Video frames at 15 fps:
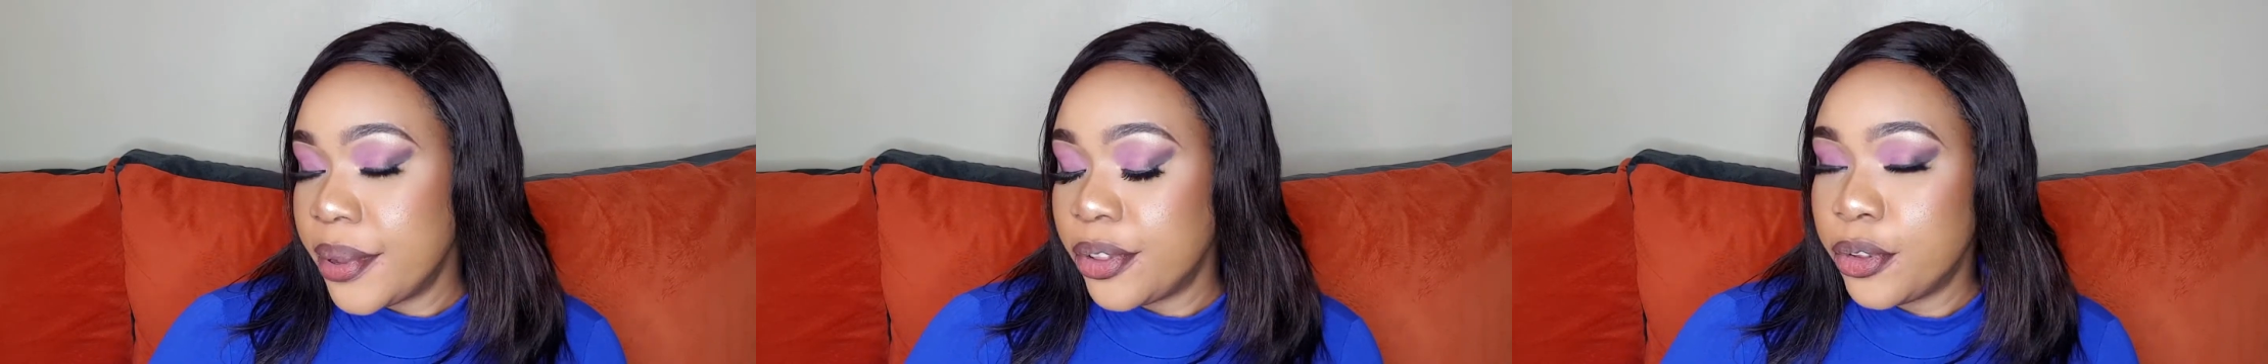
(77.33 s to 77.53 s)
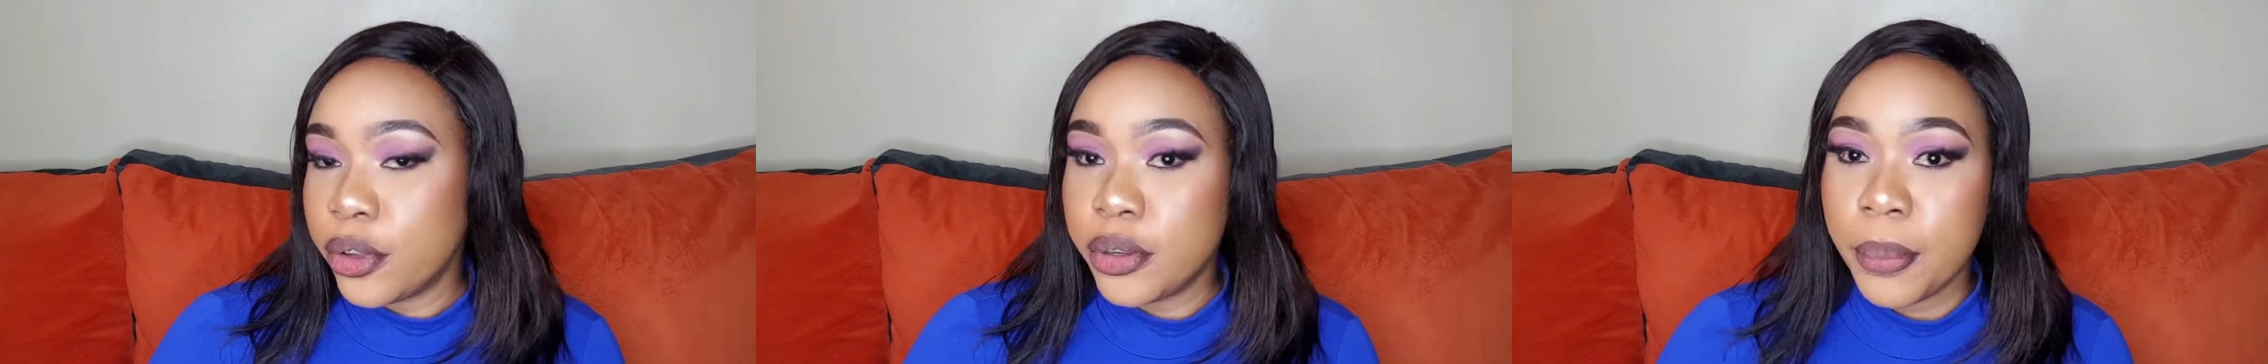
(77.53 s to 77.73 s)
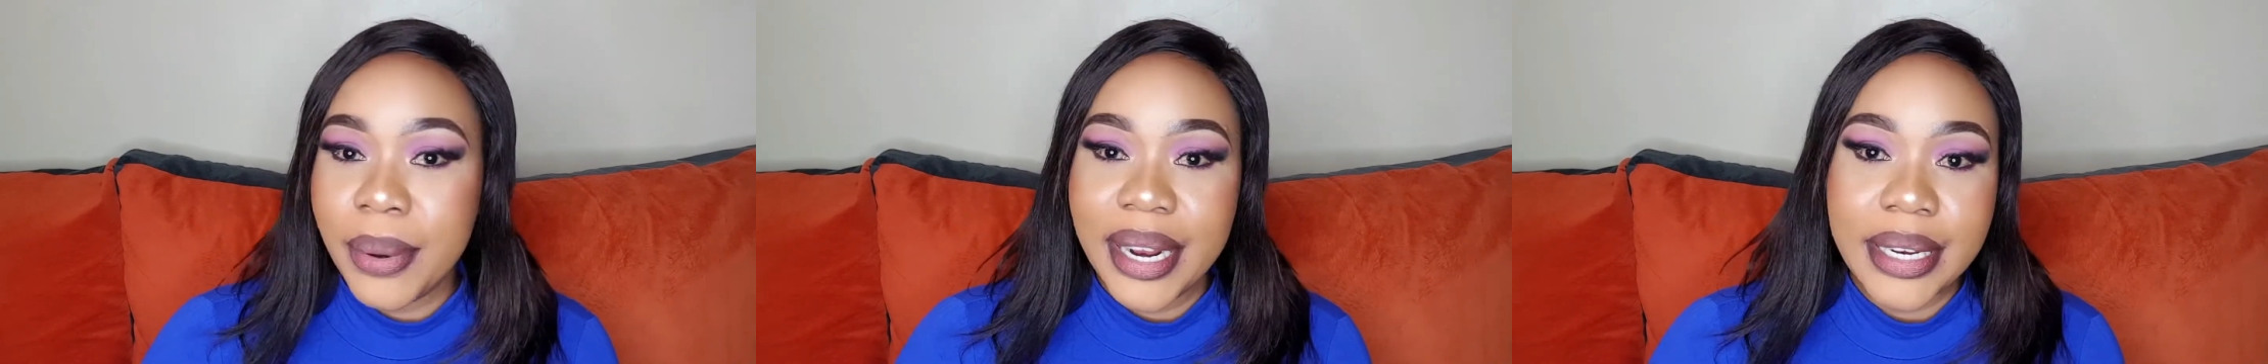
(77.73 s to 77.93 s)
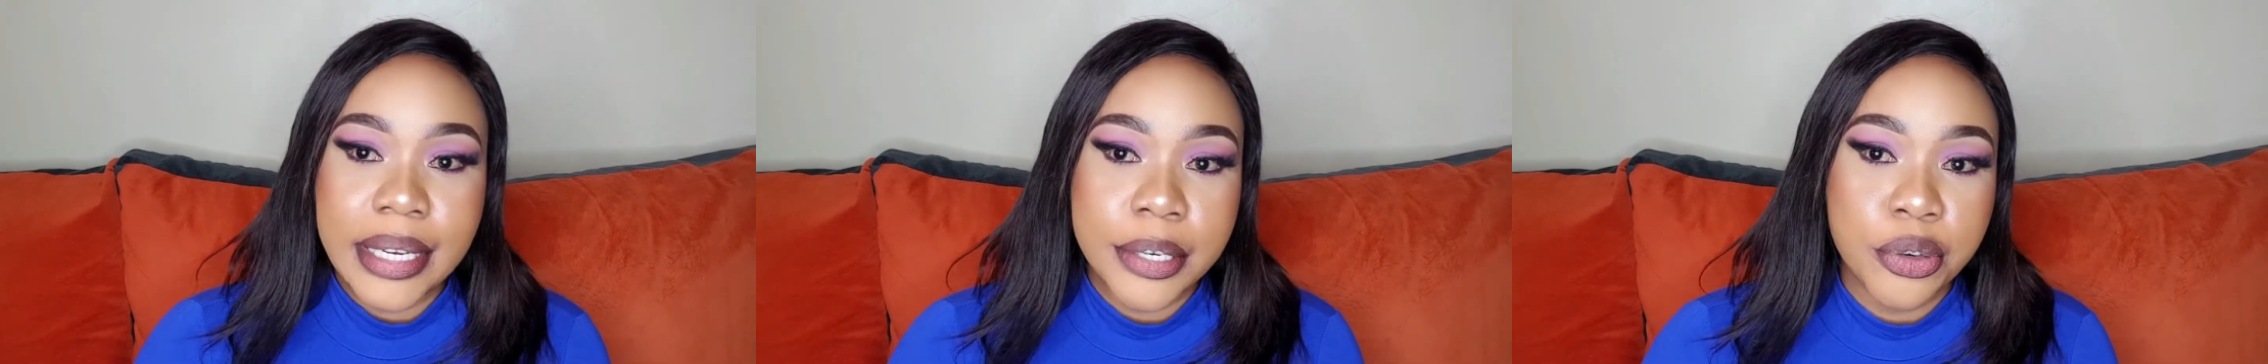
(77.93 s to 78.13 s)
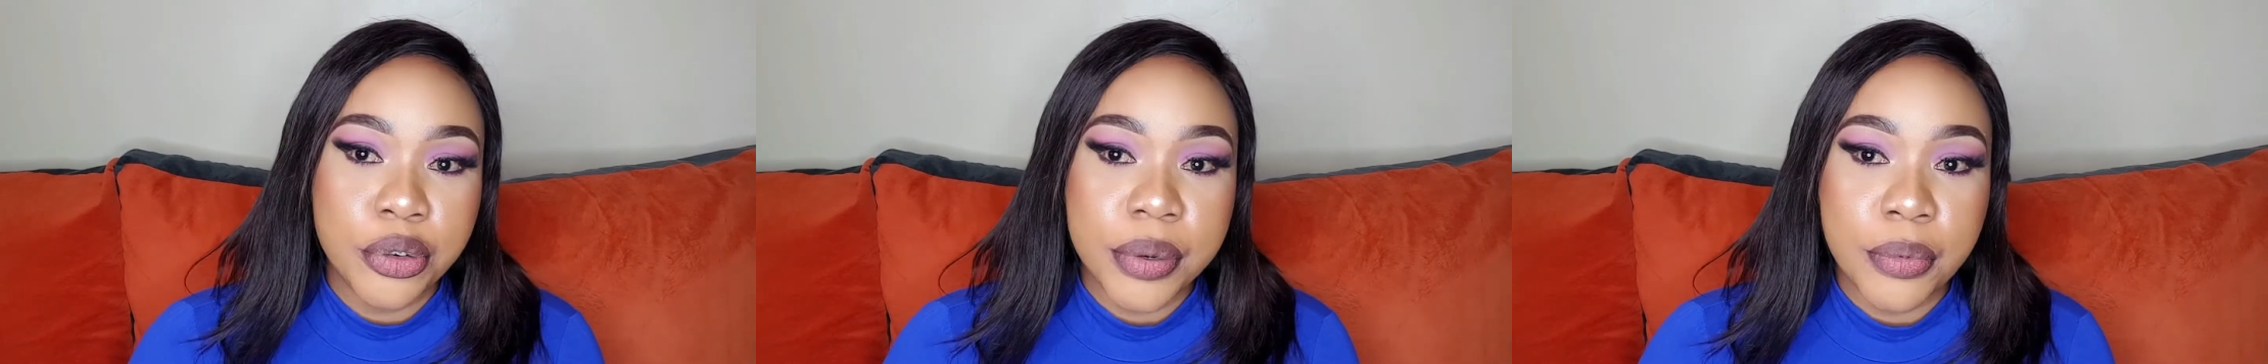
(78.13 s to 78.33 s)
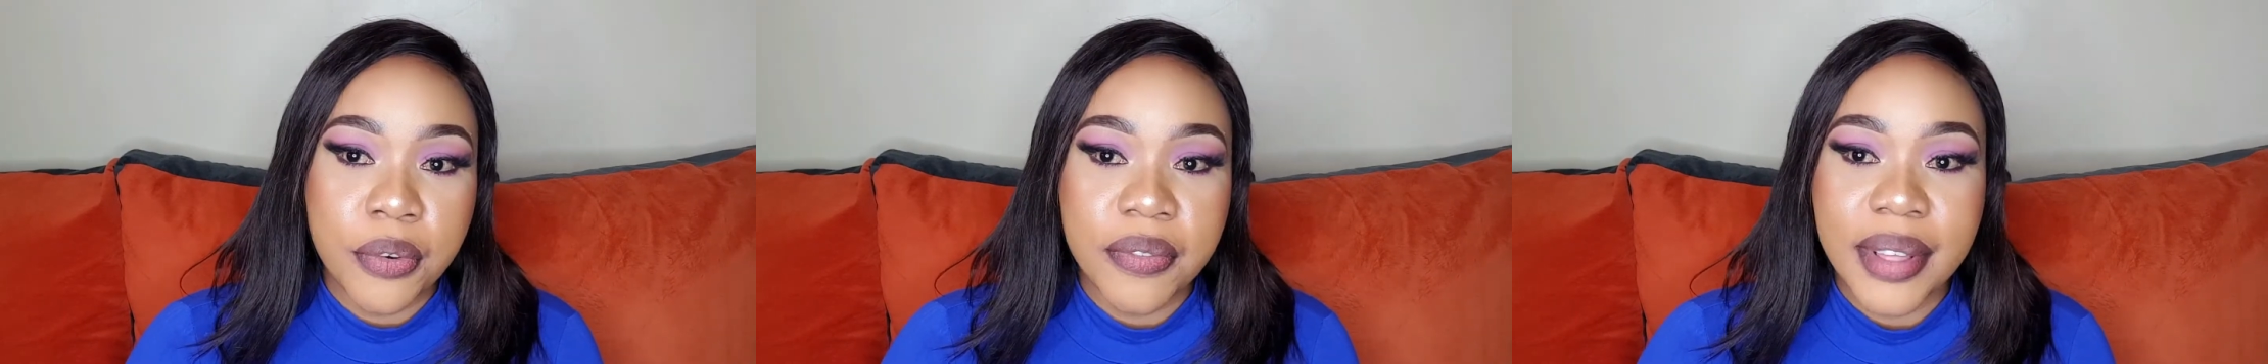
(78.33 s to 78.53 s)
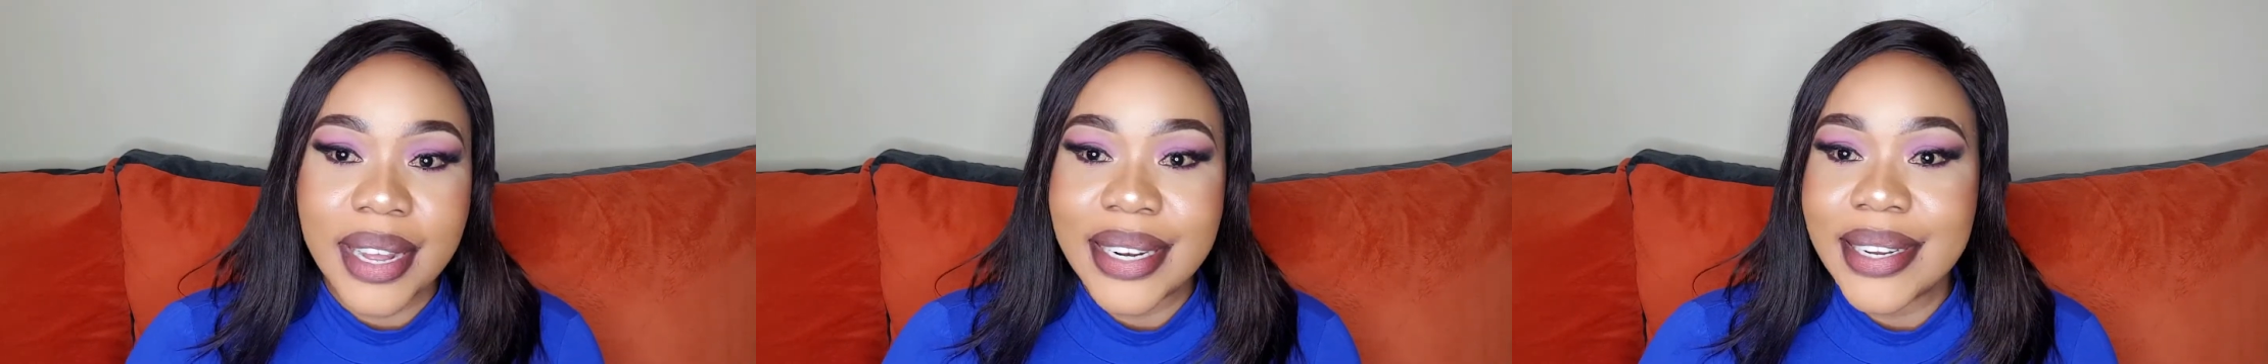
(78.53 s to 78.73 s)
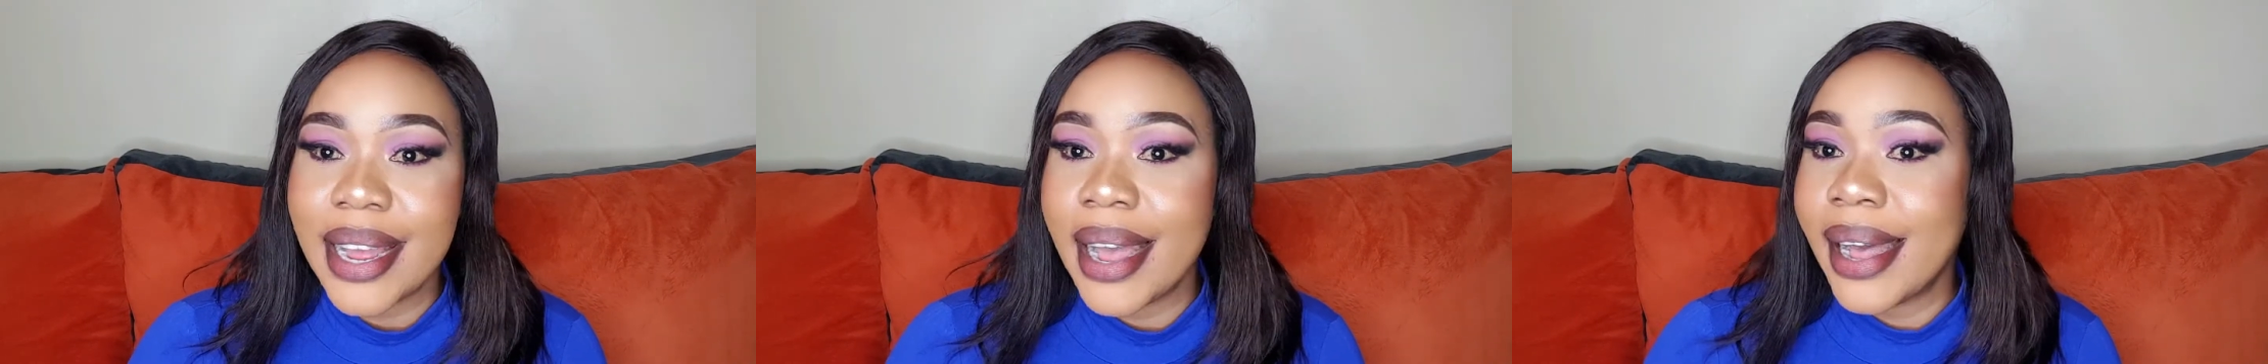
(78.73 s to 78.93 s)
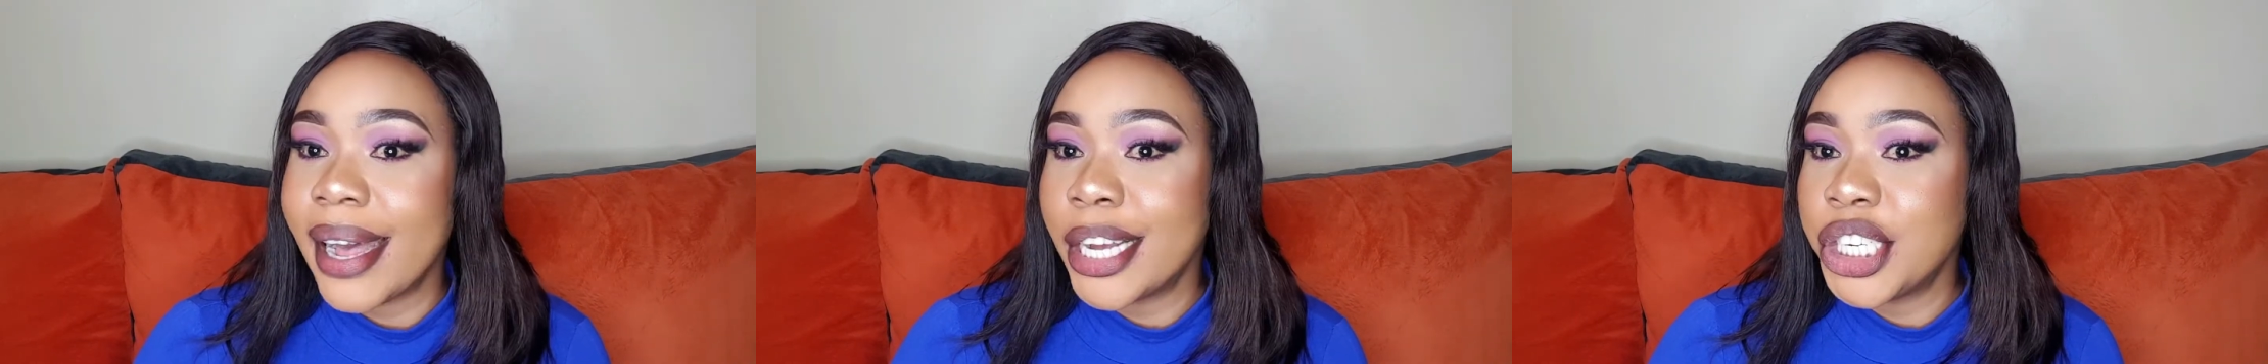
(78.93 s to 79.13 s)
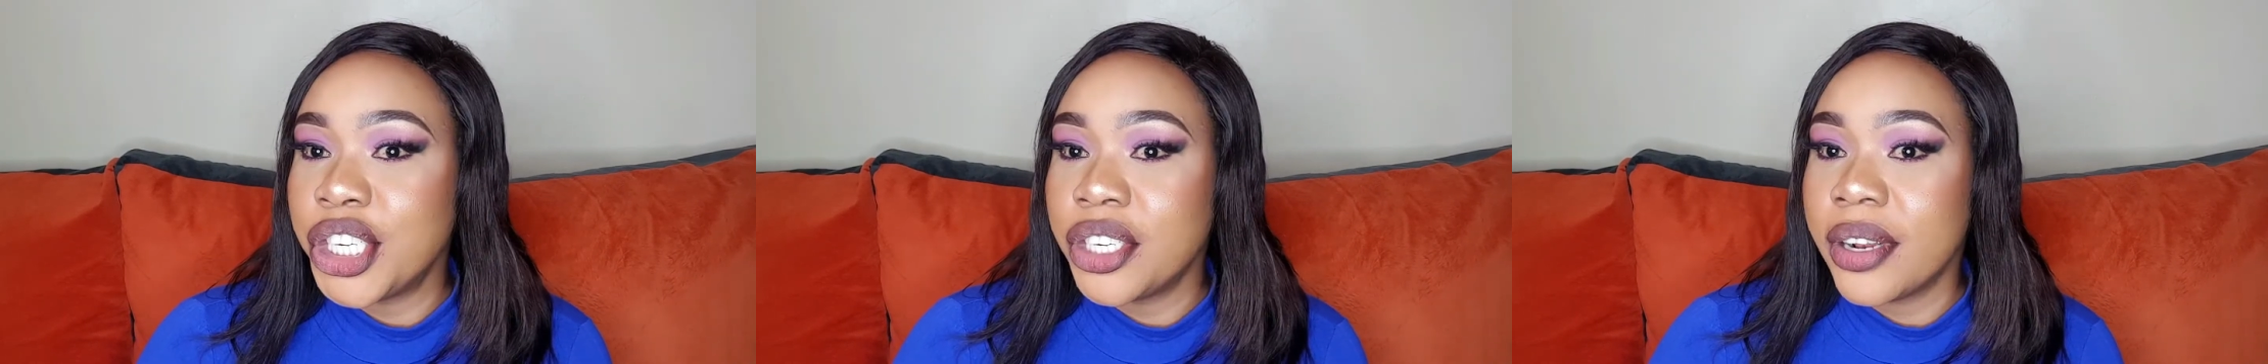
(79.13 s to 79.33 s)
So you're blending to remove that
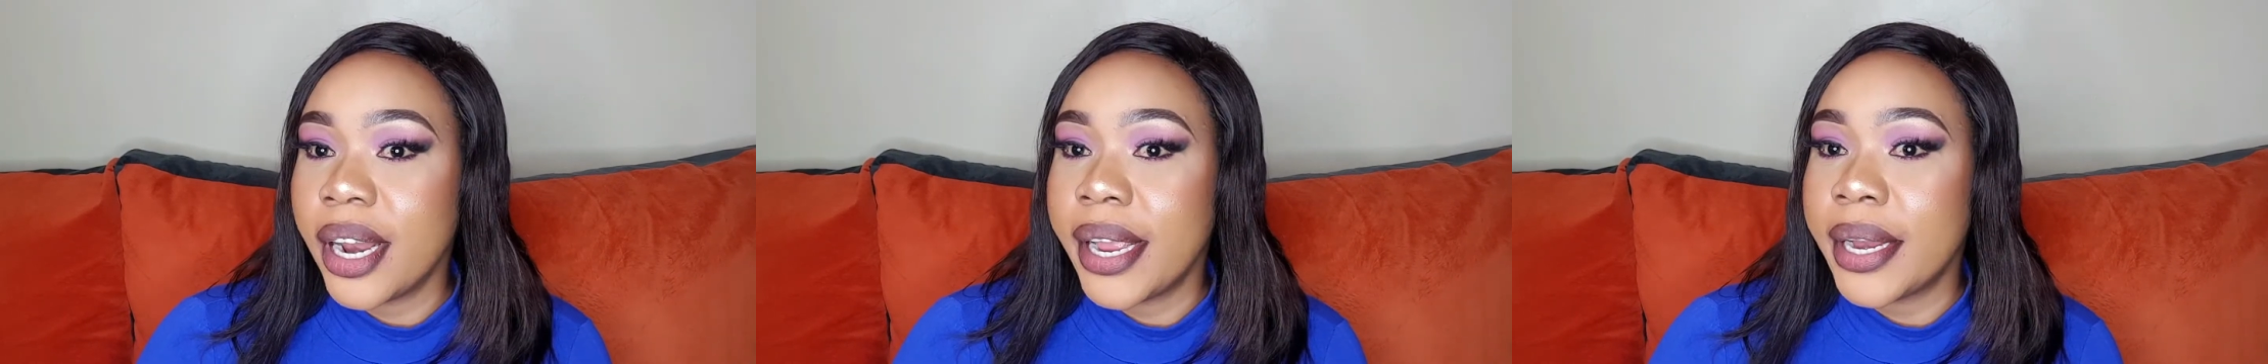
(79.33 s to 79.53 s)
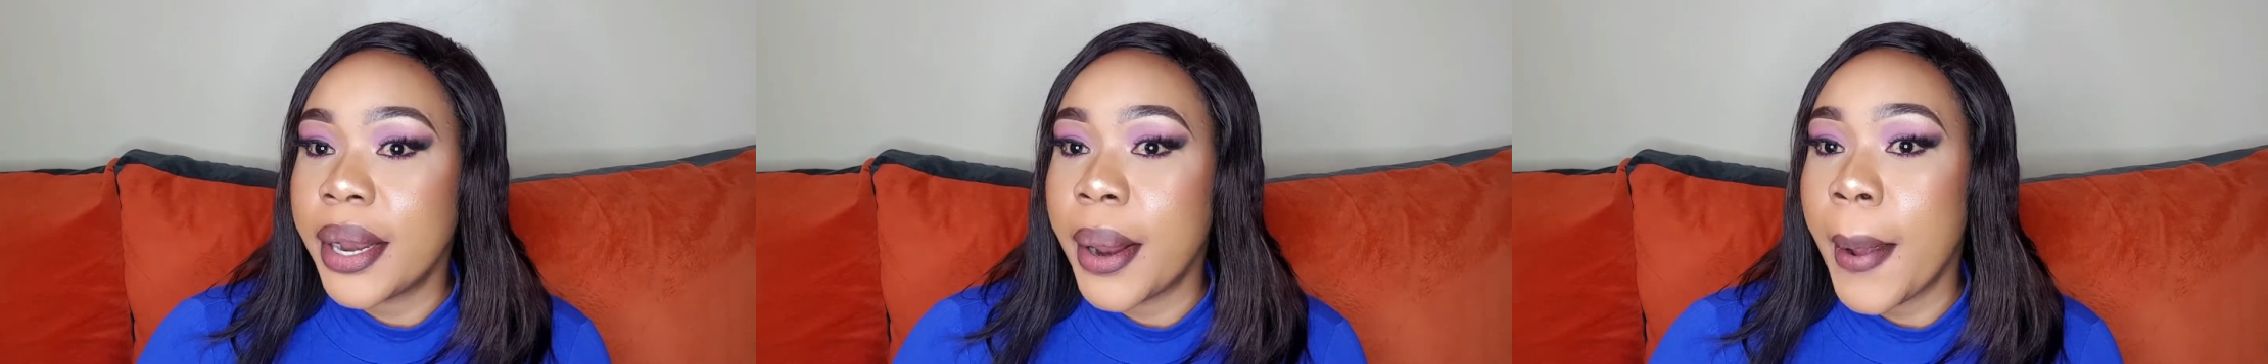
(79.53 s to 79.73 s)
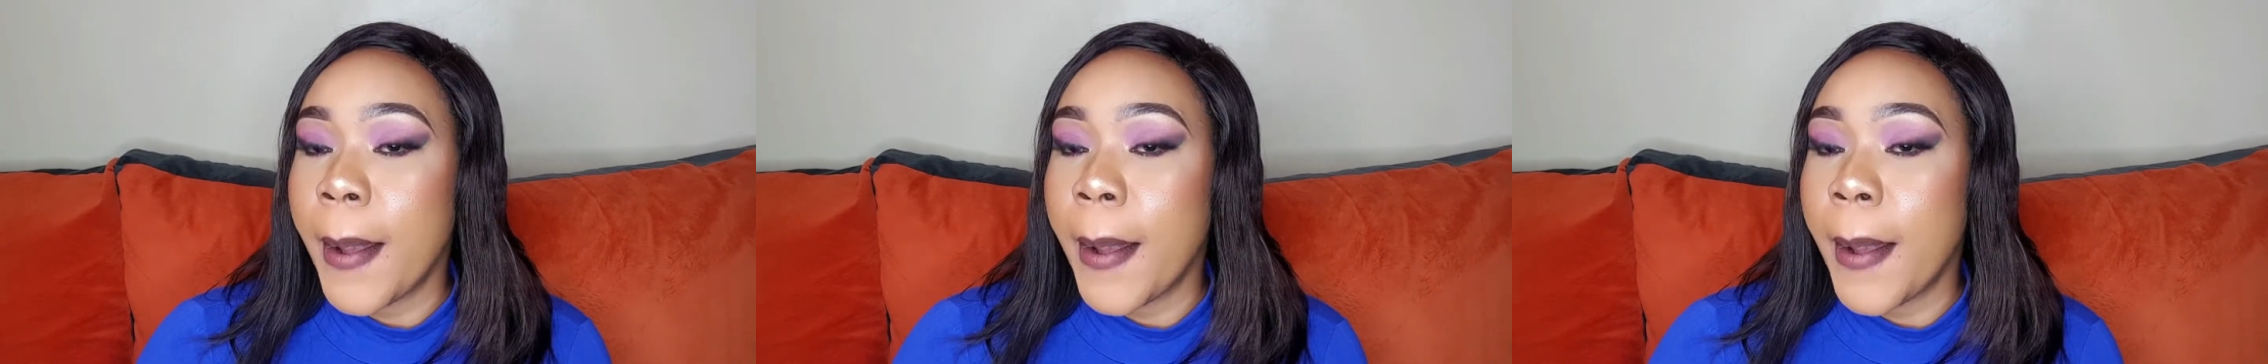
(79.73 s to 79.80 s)
harsh line.